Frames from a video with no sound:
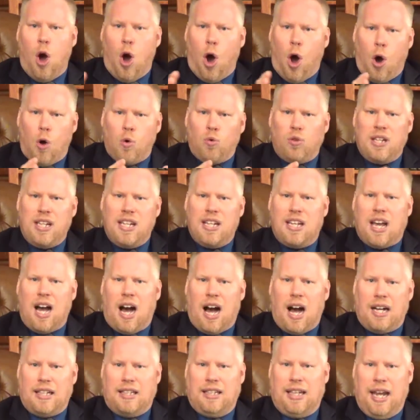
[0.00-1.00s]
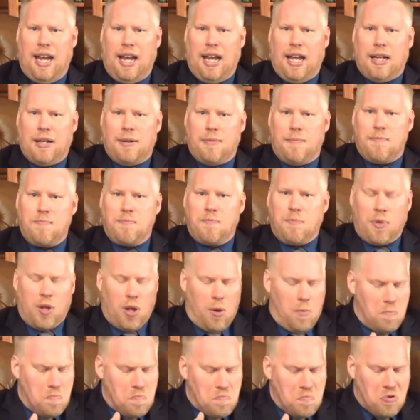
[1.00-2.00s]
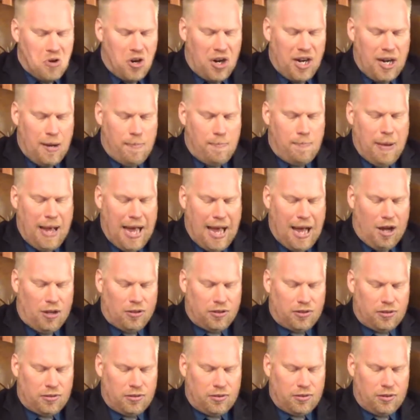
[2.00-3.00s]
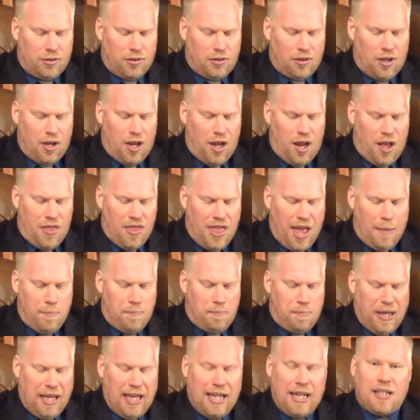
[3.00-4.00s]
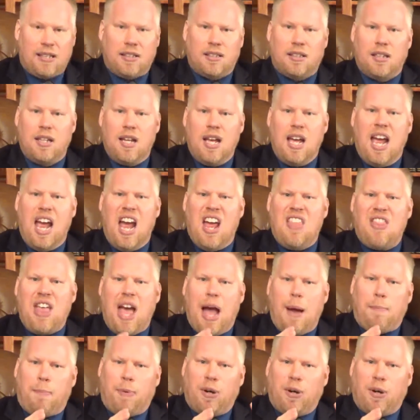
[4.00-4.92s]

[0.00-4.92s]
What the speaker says: Only God can bring about that peace and that